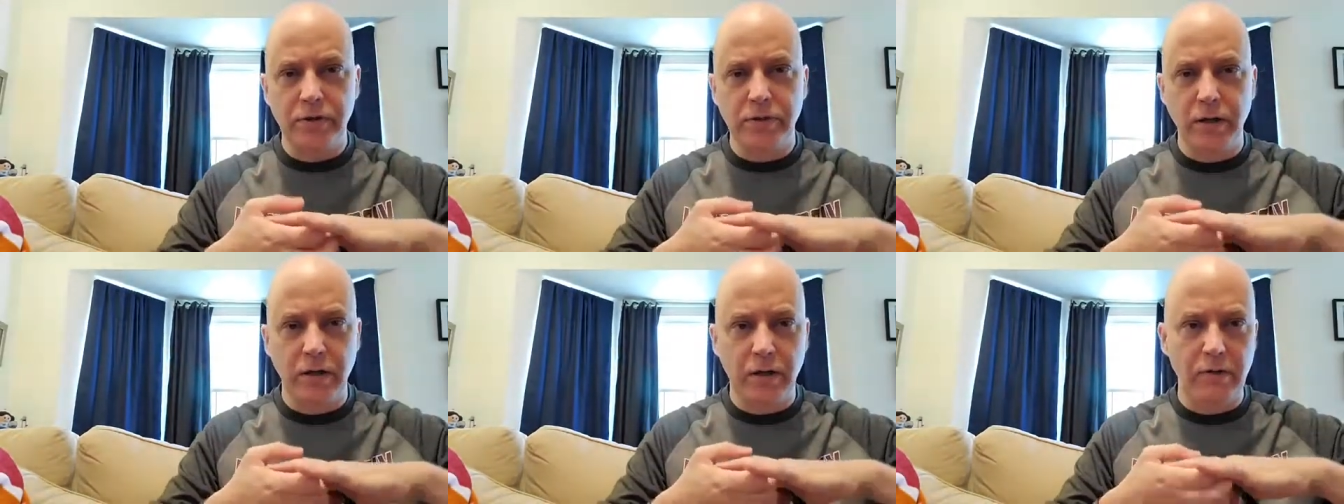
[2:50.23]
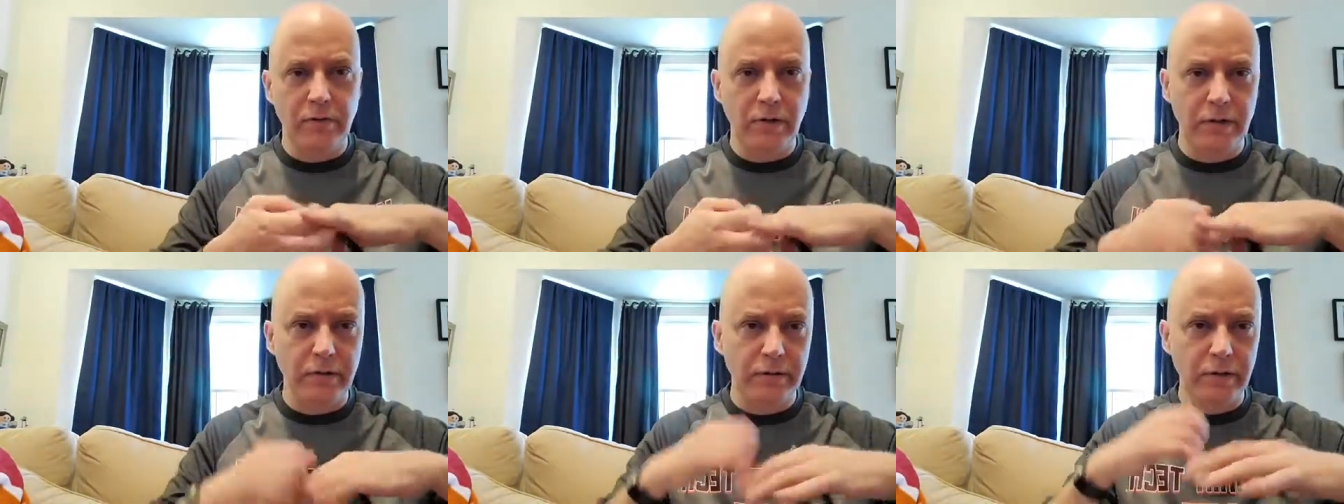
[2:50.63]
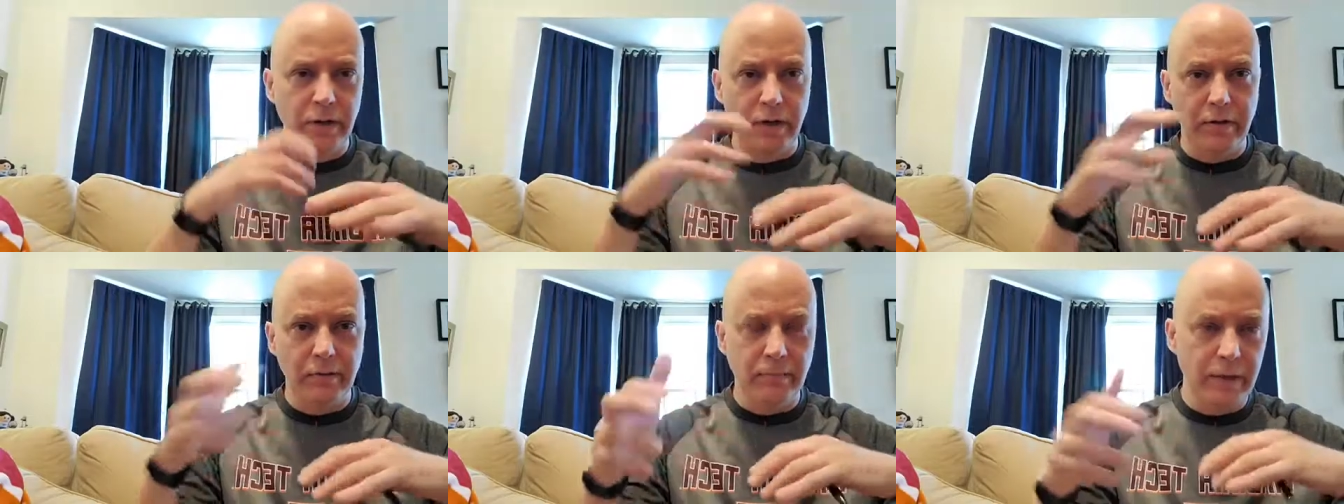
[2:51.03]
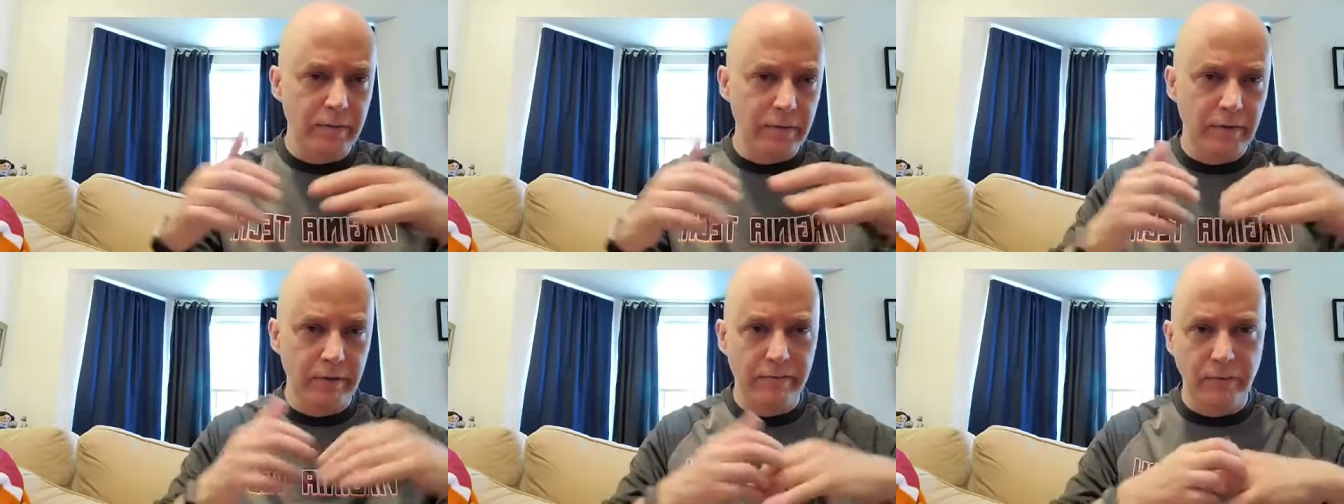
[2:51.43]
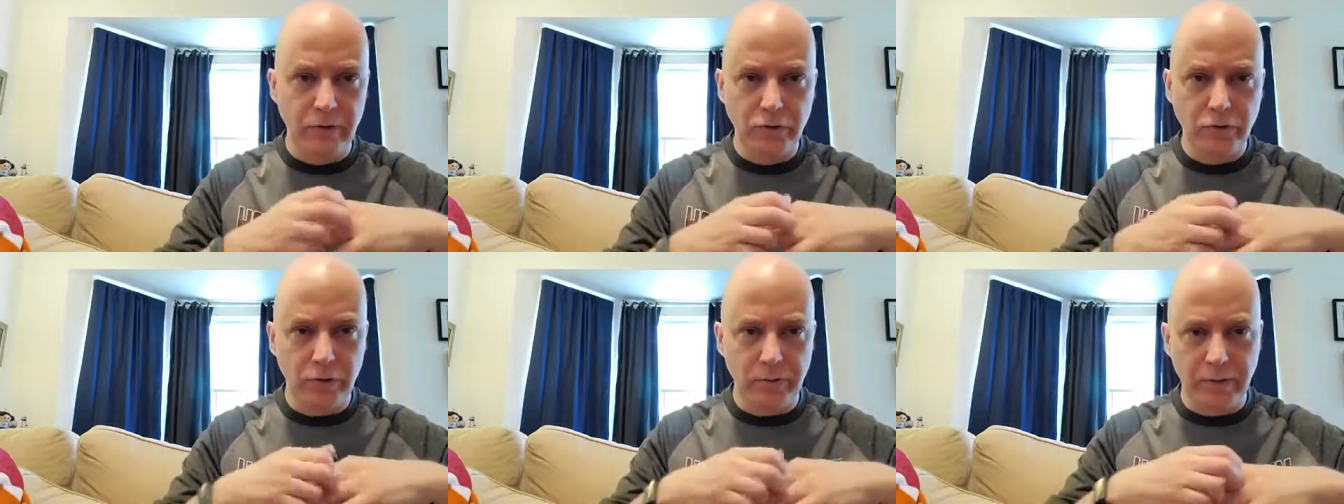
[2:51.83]
maybe the
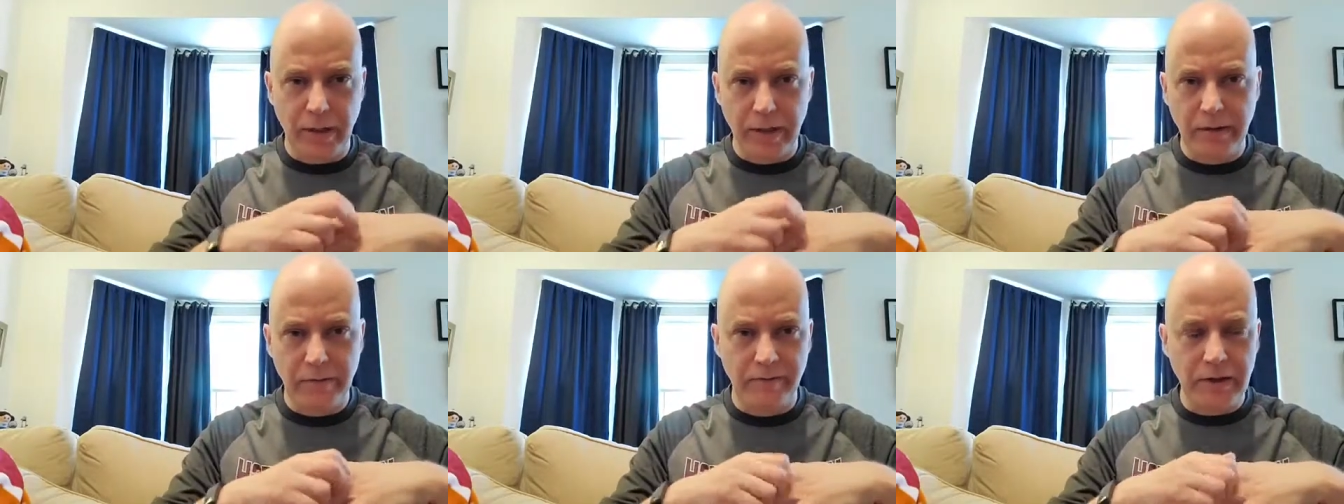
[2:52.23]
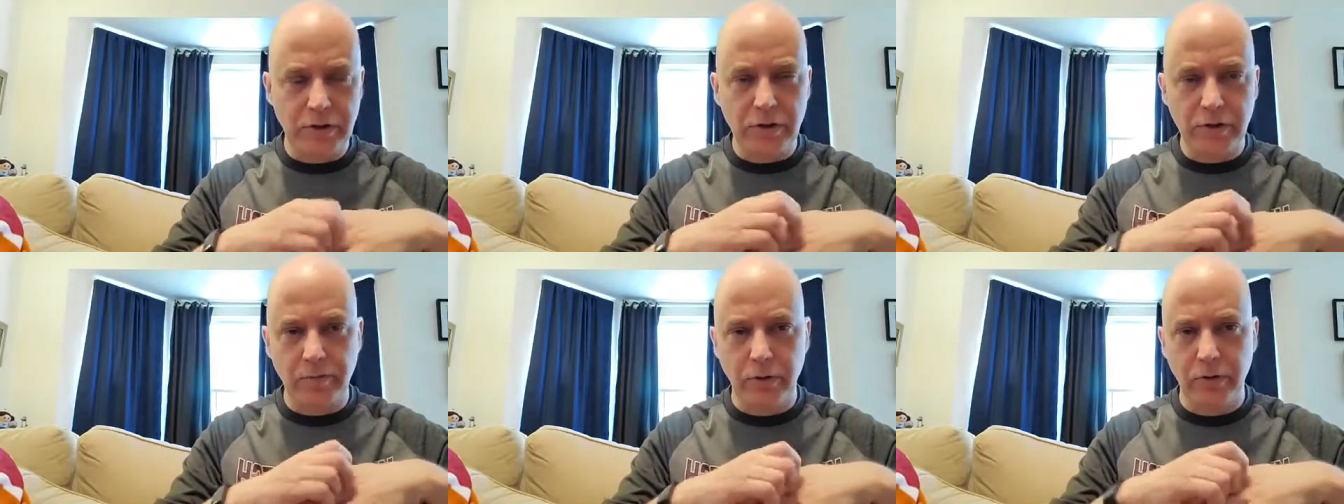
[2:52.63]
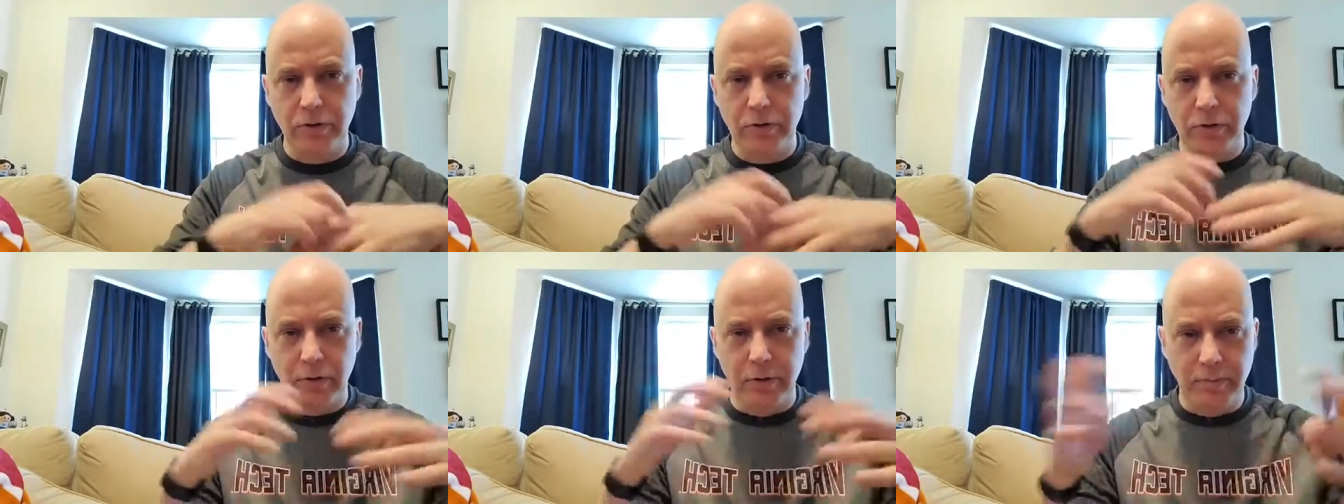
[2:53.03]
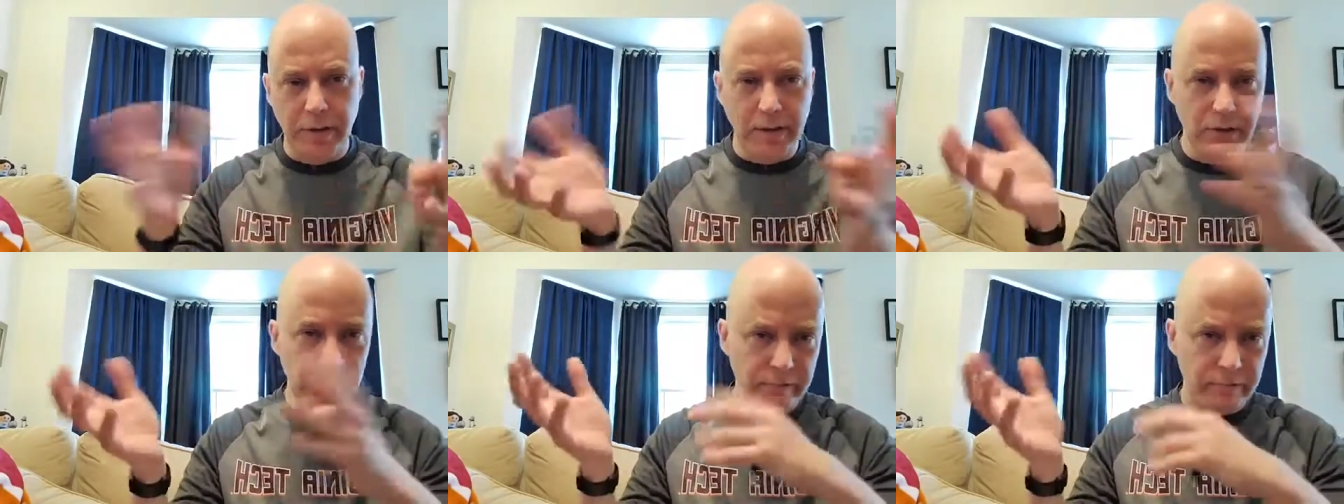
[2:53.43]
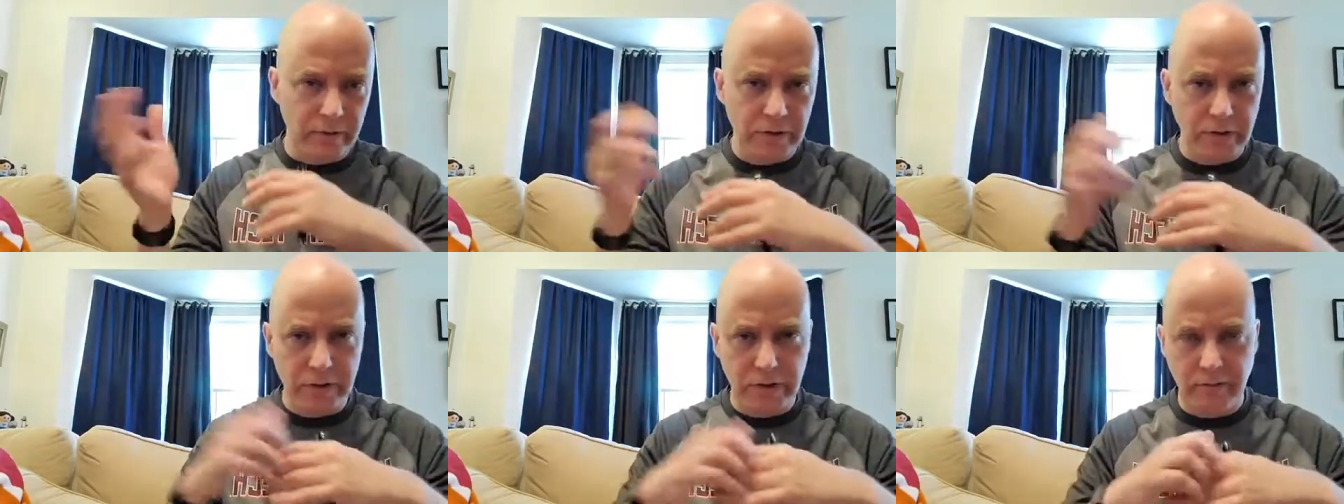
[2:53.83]
fruits are playing the vegetables or the meats
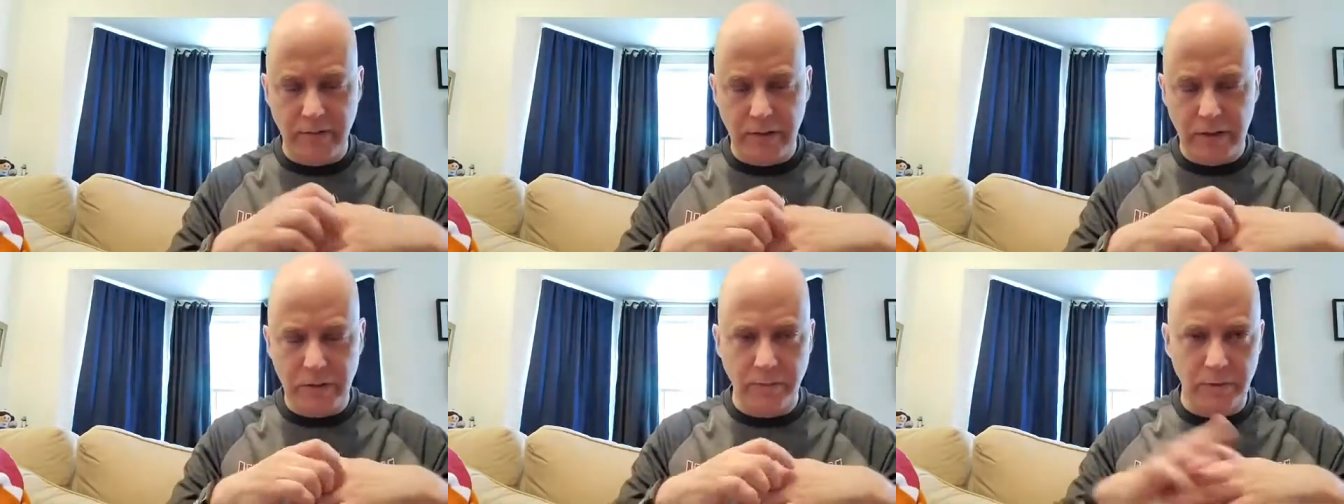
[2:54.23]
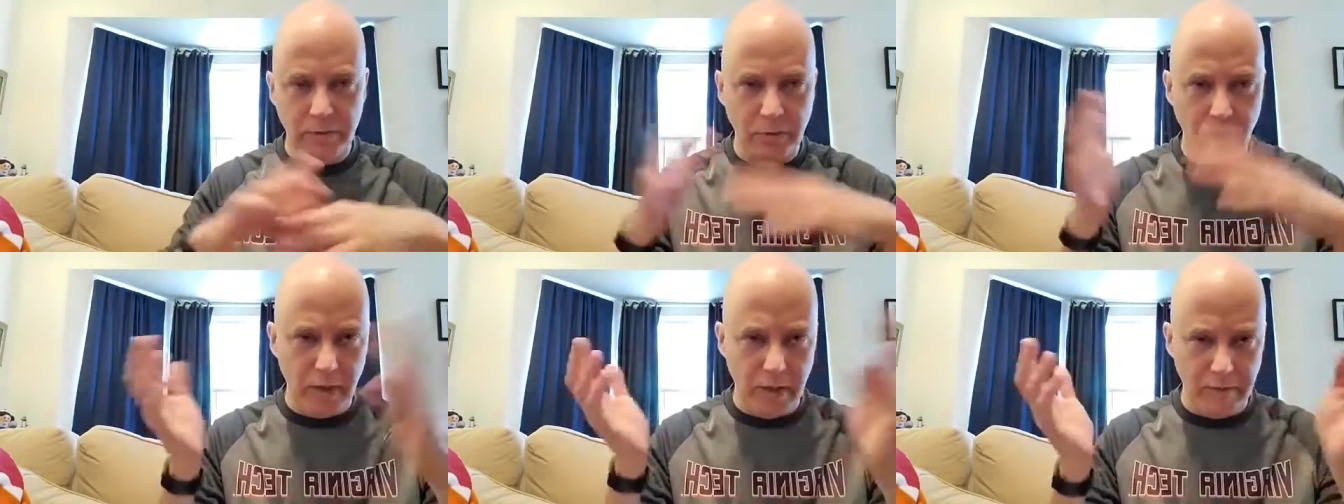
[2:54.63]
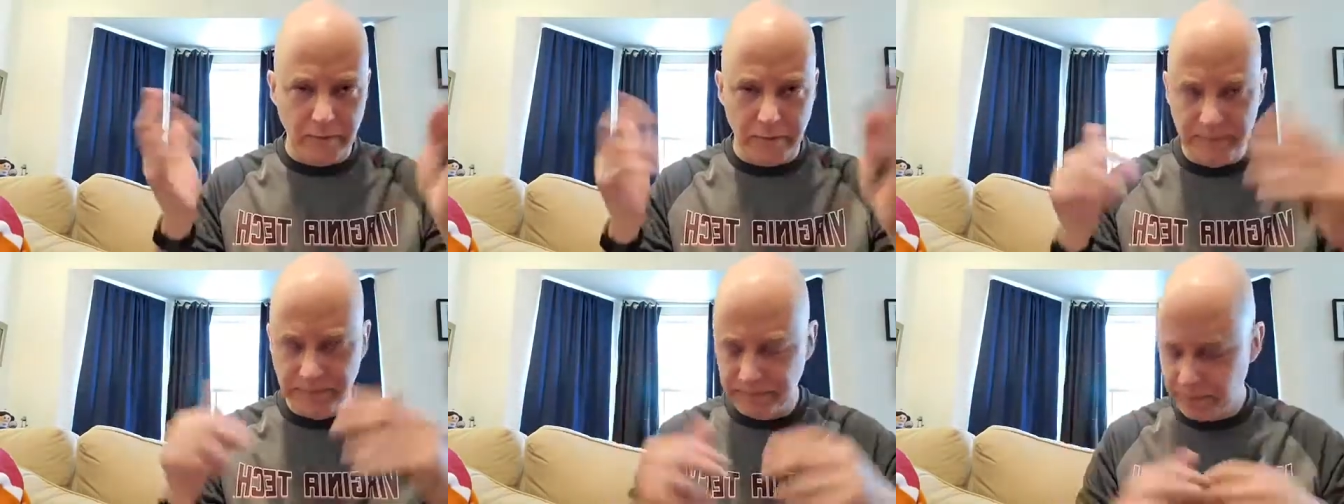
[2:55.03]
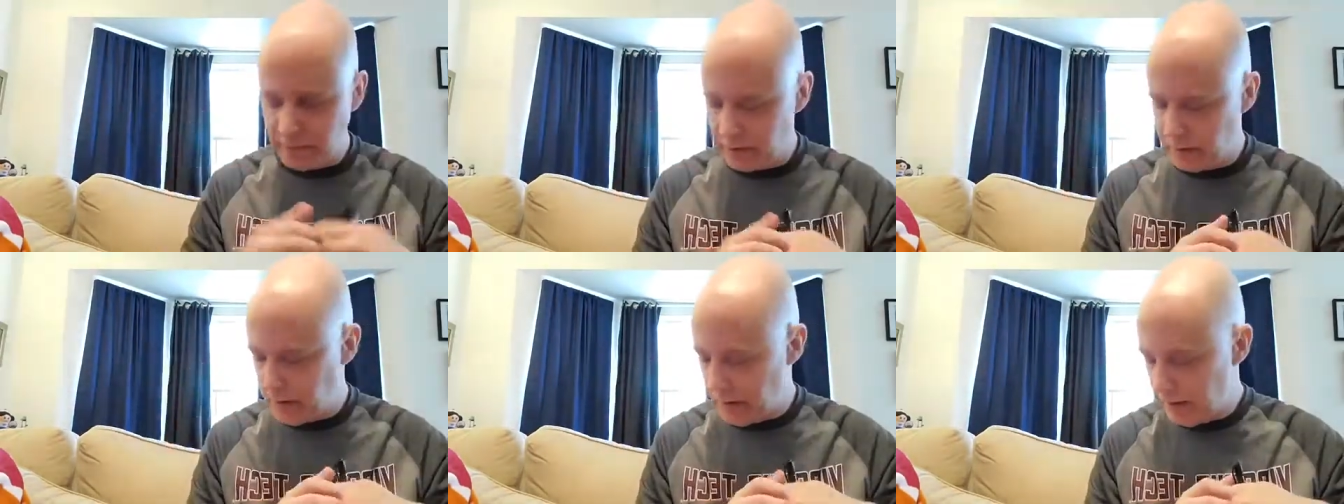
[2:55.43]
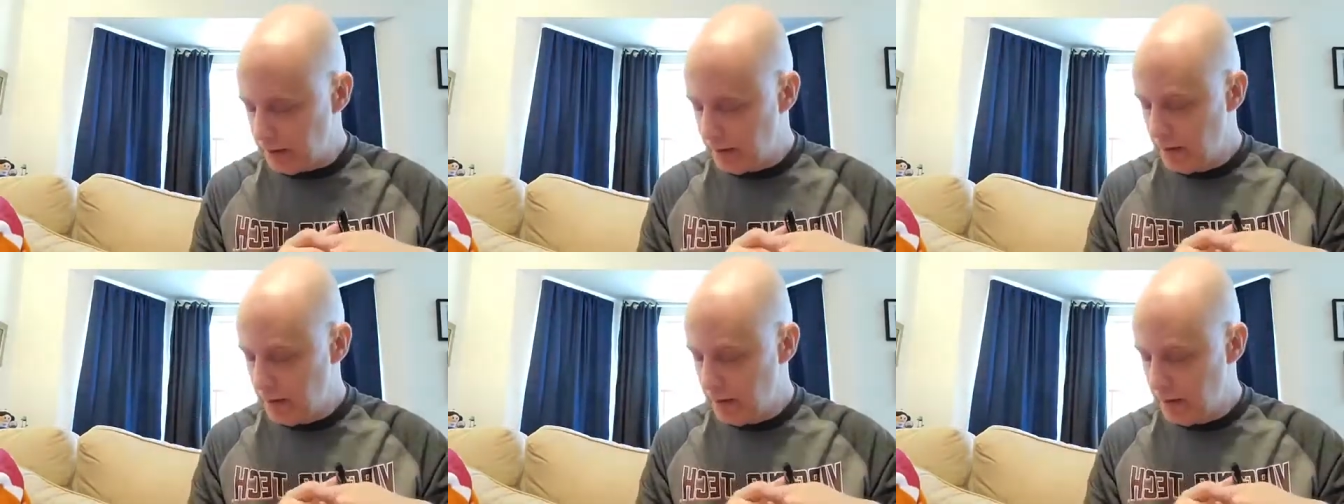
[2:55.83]
versus the vegetables, whatever. Okay.